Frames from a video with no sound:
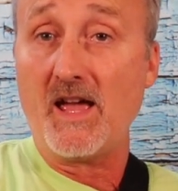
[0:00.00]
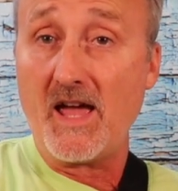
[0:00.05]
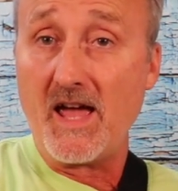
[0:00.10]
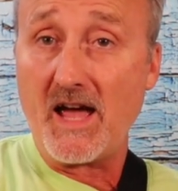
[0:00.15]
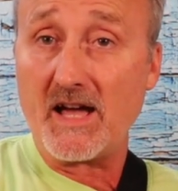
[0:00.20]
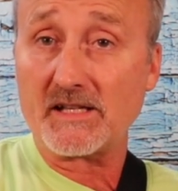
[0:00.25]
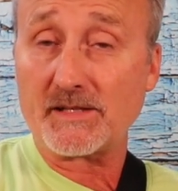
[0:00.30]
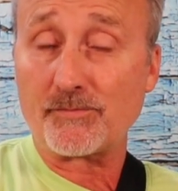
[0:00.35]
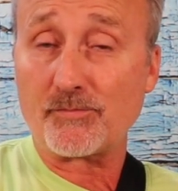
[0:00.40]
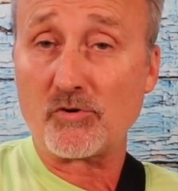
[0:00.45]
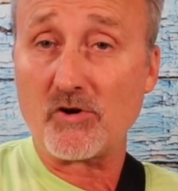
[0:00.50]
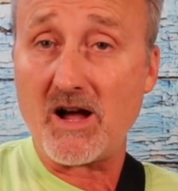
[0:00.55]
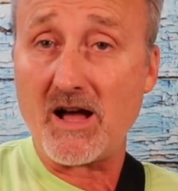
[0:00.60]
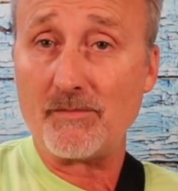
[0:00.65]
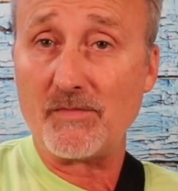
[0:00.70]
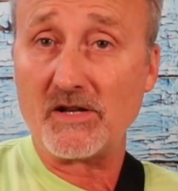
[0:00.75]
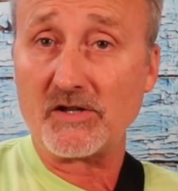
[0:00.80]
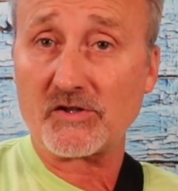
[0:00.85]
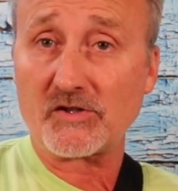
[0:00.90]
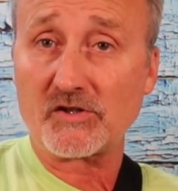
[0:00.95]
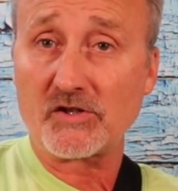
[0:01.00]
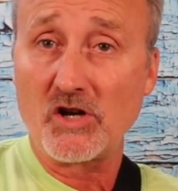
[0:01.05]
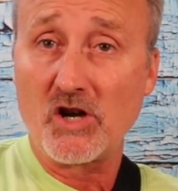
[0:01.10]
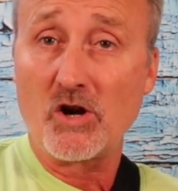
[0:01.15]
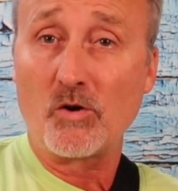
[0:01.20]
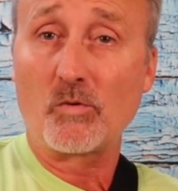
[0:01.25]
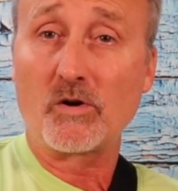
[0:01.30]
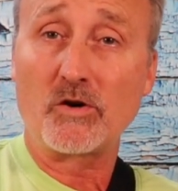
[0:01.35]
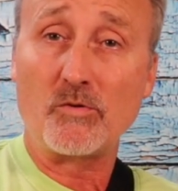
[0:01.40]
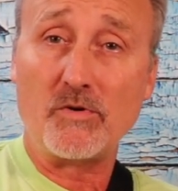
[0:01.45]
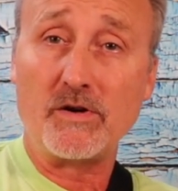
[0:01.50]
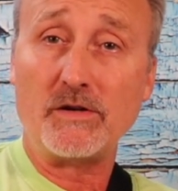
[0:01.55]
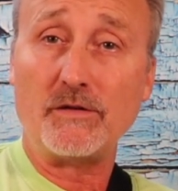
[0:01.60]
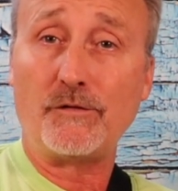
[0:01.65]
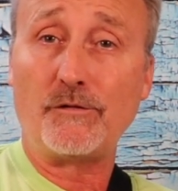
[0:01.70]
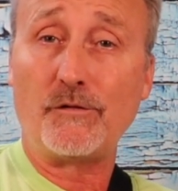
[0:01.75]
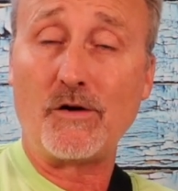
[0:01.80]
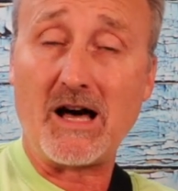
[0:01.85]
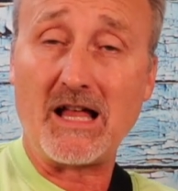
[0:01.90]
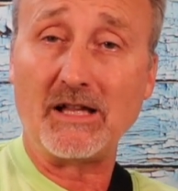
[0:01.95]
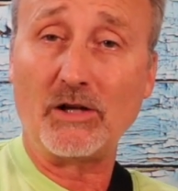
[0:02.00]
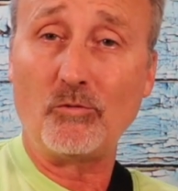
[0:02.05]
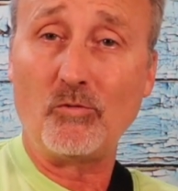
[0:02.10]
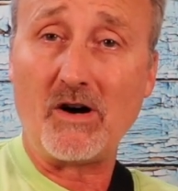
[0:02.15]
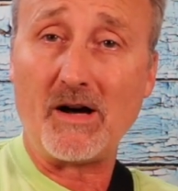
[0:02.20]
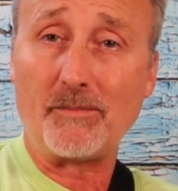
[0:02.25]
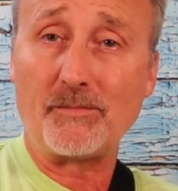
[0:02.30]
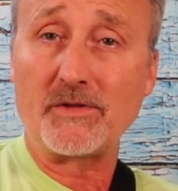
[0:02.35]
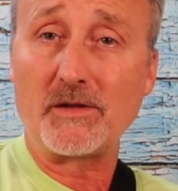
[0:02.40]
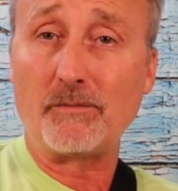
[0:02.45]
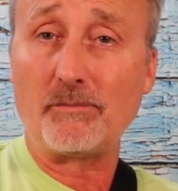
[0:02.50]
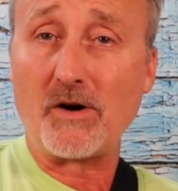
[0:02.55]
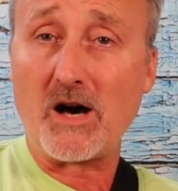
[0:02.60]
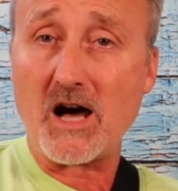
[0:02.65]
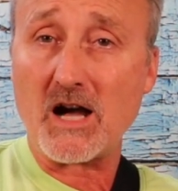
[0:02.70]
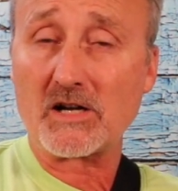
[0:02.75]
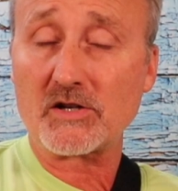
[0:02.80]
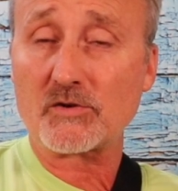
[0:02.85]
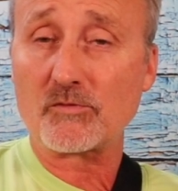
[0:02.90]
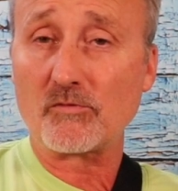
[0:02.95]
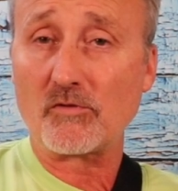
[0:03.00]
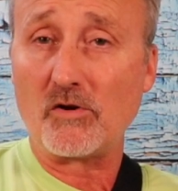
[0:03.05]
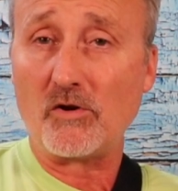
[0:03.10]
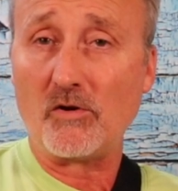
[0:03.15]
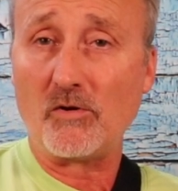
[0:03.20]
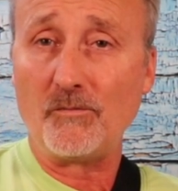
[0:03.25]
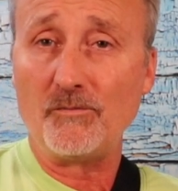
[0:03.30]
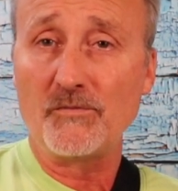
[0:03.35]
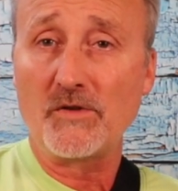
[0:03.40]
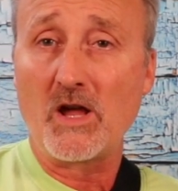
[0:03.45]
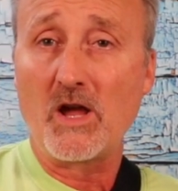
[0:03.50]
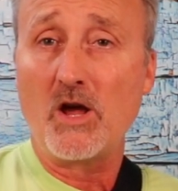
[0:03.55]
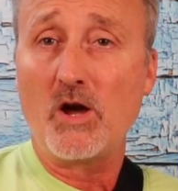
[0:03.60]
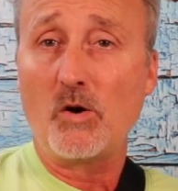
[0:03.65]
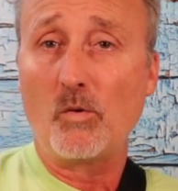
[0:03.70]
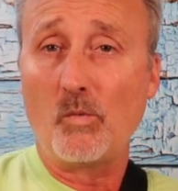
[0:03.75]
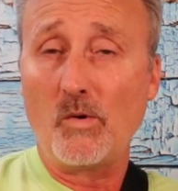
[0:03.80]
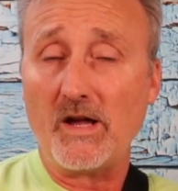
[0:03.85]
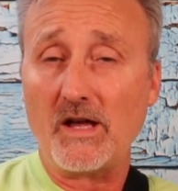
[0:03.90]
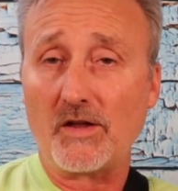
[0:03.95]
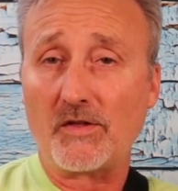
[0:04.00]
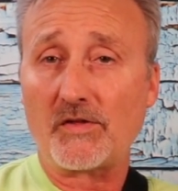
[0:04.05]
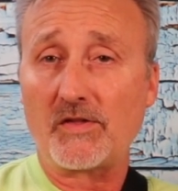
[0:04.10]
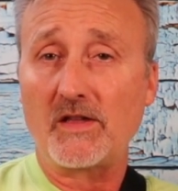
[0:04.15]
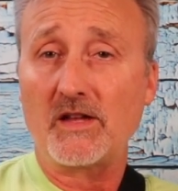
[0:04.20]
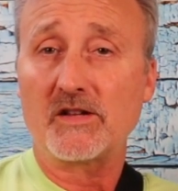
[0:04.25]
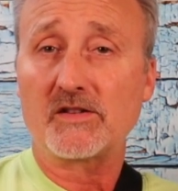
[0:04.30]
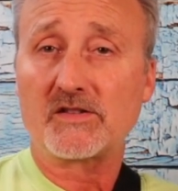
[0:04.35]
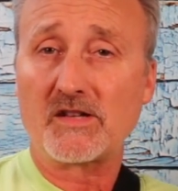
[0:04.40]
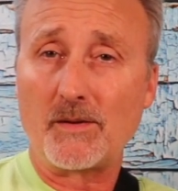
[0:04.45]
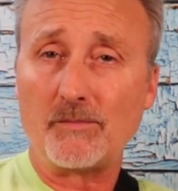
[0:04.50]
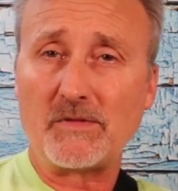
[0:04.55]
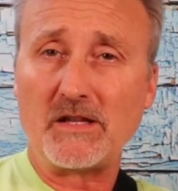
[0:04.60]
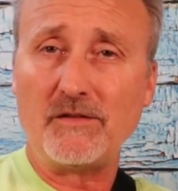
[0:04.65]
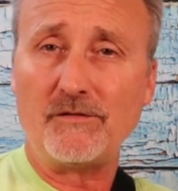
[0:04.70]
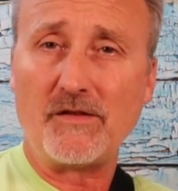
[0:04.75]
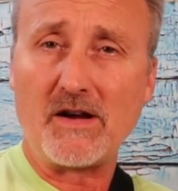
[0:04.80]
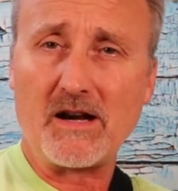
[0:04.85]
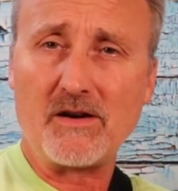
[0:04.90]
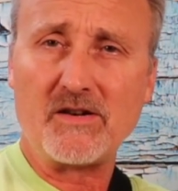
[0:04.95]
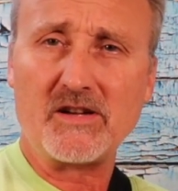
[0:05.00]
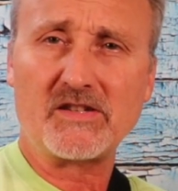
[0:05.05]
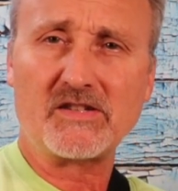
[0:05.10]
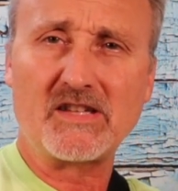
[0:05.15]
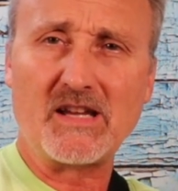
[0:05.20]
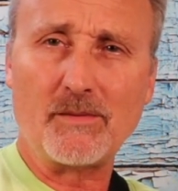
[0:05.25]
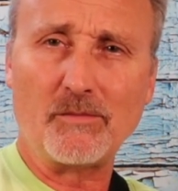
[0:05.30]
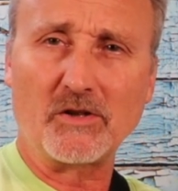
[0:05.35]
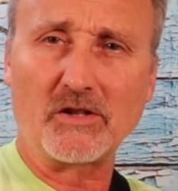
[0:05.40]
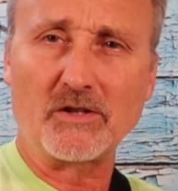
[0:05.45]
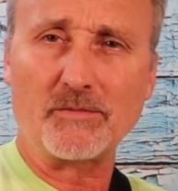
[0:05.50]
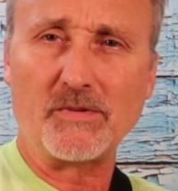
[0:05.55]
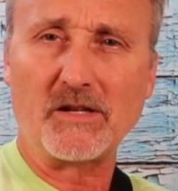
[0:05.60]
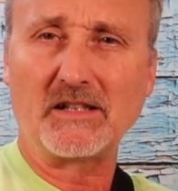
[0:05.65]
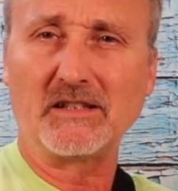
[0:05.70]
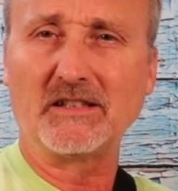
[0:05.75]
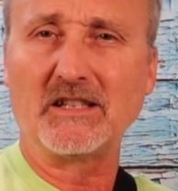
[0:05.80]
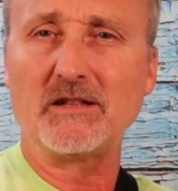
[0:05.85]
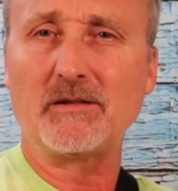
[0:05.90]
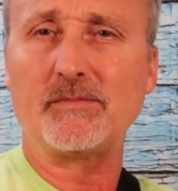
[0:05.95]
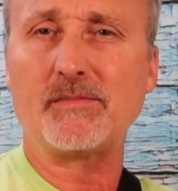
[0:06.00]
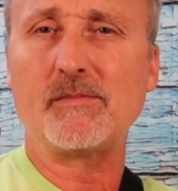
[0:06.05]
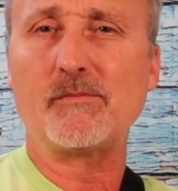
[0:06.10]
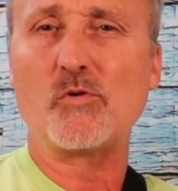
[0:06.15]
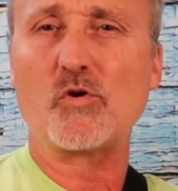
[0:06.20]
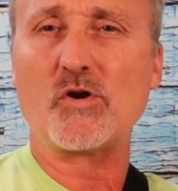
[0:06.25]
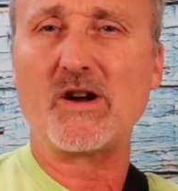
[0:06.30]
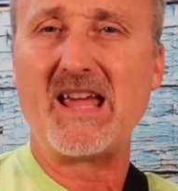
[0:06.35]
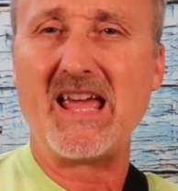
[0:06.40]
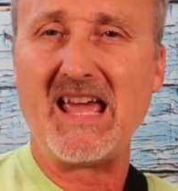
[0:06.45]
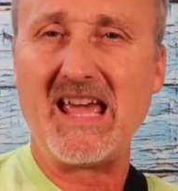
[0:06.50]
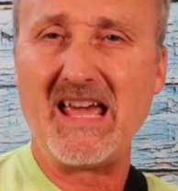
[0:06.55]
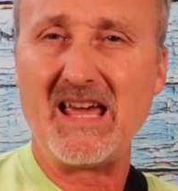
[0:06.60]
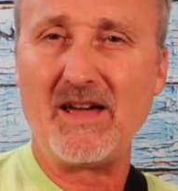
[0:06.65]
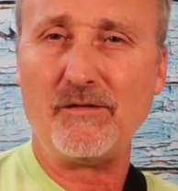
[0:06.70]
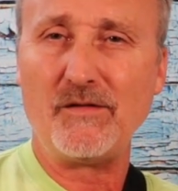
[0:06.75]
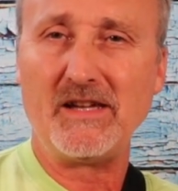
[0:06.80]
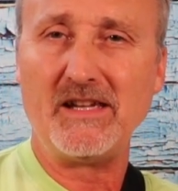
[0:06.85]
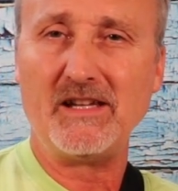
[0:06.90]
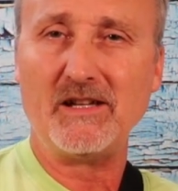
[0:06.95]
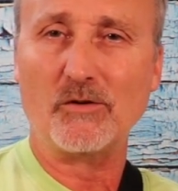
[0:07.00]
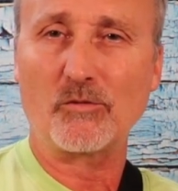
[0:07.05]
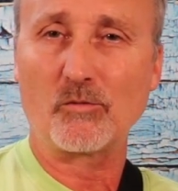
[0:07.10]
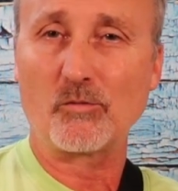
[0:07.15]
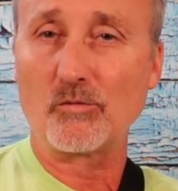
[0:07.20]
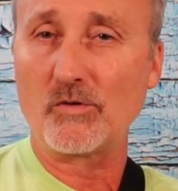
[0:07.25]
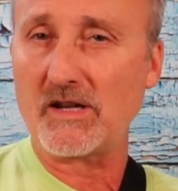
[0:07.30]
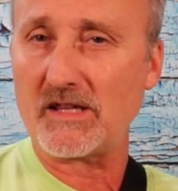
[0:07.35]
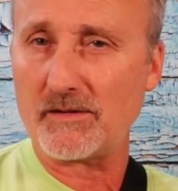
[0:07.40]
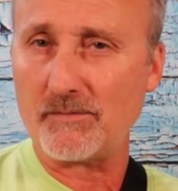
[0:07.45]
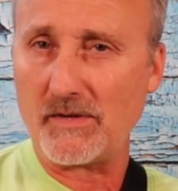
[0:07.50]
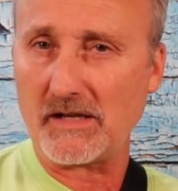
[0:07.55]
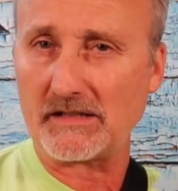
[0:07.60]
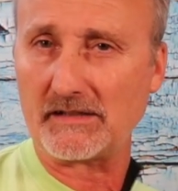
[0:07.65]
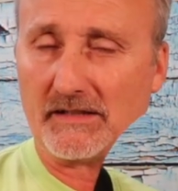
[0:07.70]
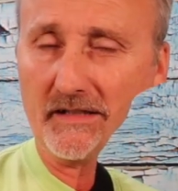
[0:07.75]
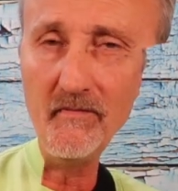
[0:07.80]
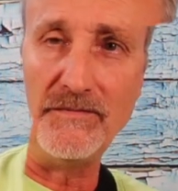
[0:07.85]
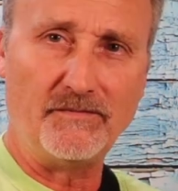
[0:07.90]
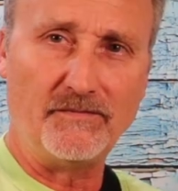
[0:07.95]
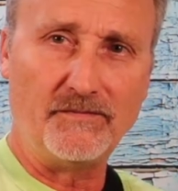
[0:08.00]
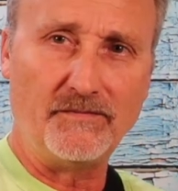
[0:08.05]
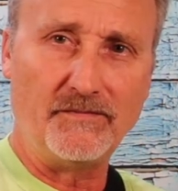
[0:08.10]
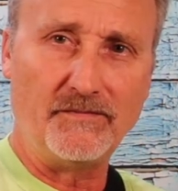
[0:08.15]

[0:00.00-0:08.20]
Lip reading: As promised, we're going to follow up the box roll with something very similar but a little bit more heavy rhythmically.